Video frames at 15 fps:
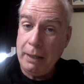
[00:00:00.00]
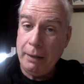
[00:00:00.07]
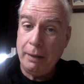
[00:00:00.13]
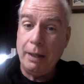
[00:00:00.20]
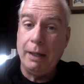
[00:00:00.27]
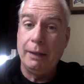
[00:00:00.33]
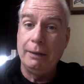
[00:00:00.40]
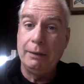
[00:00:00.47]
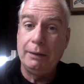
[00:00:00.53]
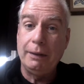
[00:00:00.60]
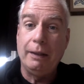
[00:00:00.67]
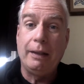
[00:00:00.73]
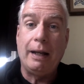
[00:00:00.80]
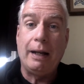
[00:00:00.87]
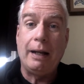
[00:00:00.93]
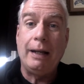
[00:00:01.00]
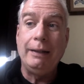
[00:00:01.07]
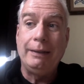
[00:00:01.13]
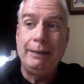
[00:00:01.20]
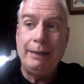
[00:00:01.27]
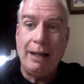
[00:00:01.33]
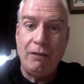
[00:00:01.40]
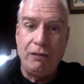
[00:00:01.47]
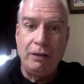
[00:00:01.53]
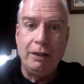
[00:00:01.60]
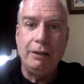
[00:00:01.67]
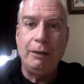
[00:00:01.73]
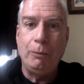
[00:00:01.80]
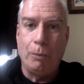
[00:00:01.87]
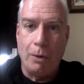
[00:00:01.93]
things that I
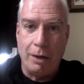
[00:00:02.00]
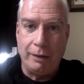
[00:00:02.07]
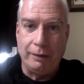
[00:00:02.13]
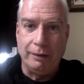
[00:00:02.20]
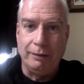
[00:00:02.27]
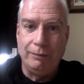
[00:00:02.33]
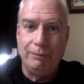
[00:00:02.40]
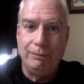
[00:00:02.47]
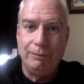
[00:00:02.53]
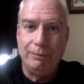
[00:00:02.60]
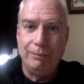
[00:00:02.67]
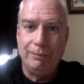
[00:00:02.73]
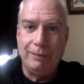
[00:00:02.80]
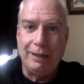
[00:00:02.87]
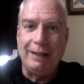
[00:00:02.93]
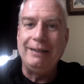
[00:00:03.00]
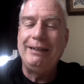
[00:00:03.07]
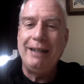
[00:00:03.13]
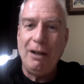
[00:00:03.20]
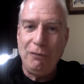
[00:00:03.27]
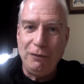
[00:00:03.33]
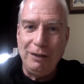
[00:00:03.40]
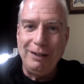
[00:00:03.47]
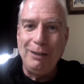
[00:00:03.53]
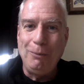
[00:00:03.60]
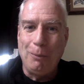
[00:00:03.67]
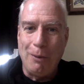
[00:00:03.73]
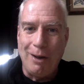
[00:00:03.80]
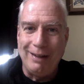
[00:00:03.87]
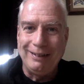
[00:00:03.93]
definitely wanted, that I definitely
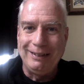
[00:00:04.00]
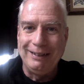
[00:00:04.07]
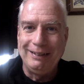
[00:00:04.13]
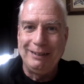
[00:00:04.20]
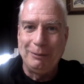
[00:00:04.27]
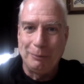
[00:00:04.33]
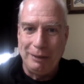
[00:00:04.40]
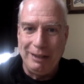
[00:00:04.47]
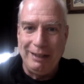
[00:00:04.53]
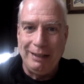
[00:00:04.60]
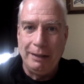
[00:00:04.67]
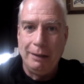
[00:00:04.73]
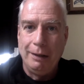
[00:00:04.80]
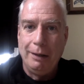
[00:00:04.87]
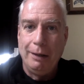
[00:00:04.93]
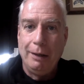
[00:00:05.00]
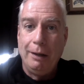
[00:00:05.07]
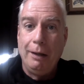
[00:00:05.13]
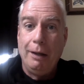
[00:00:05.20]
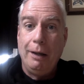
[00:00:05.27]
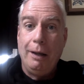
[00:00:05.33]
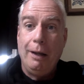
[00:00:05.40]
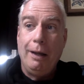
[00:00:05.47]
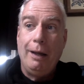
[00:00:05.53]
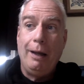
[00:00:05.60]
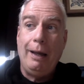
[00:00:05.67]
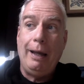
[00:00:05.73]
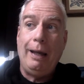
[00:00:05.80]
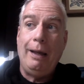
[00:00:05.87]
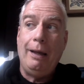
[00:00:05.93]
wanted to read,
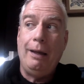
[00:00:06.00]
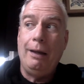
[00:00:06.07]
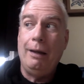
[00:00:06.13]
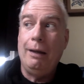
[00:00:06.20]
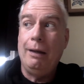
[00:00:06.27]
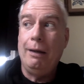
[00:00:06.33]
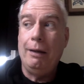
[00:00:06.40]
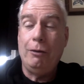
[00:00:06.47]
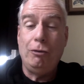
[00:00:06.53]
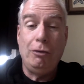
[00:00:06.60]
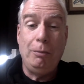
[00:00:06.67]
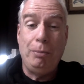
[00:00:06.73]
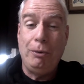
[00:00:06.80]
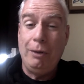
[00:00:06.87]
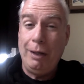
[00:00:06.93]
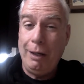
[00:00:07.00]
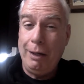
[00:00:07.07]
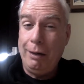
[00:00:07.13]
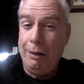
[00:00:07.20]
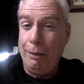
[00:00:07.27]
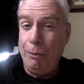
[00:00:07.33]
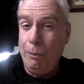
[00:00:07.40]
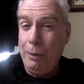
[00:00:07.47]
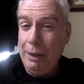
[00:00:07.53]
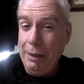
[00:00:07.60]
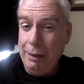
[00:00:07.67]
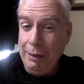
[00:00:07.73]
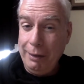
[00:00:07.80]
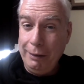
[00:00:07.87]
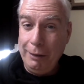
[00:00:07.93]
and I actually put in a
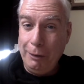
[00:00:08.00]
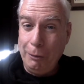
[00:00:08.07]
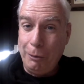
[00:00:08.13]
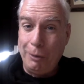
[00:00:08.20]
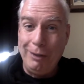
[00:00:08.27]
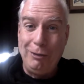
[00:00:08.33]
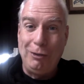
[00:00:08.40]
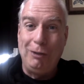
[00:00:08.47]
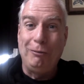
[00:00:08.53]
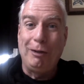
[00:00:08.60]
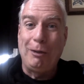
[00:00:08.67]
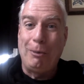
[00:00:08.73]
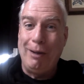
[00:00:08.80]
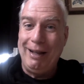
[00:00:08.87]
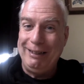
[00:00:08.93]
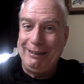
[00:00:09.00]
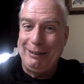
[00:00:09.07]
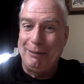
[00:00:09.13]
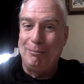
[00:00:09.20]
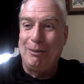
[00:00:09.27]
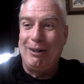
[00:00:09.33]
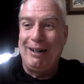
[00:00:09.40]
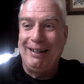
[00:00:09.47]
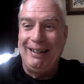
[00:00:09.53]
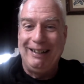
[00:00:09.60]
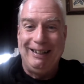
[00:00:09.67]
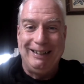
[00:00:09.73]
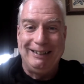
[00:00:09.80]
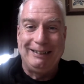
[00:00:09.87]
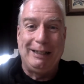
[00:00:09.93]
wheedling little cringy request to Mark and
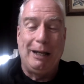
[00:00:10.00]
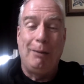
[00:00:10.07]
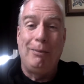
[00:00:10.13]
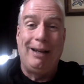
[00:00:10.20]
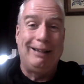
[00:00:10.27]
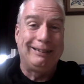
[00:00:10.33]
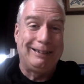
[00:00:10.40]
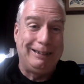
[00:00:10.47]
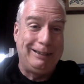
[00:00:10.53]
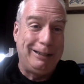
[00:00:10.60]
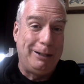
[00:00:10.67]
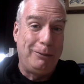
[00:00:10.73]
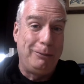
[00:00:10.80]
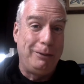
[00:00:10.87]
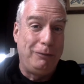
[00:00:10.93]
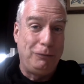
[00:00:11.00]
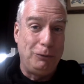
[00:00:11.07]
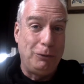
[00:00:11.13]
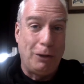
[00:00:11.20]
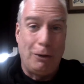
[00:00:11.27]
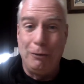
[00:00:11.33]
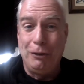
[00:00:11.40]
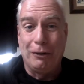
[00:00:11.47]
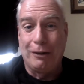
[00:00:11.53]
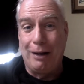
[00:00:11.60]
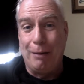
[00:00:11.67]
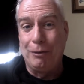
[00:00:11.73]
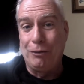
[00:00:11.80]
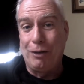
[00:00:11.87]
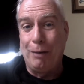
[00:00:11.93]
his deb asking, you know, if you go to your
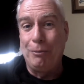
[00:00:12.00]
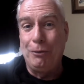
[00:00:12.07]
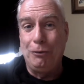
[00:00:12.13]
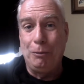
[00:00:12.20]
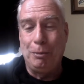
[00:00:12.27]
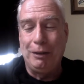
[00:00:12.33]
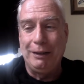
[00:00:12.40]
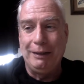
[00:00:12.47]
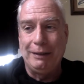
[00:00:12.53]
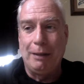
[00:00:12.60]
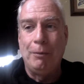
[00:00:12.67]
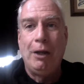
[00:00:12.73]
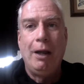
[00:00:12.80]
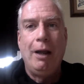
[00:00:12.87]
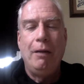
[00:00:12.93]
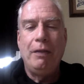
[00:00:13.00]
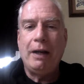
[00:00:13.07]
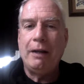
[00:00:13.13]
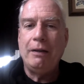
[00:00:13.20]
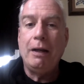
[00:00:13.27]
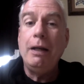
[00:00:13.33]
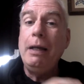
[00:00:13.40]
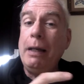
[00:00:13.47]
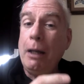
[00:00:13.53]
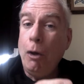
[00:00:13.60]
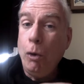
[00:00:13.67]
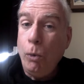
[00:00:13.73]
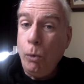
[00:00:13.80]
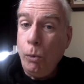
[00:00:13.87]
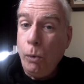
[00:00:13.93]
comic shop, could you pick these up? Then I thought,
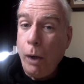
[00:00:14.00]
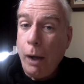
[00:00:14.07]
no,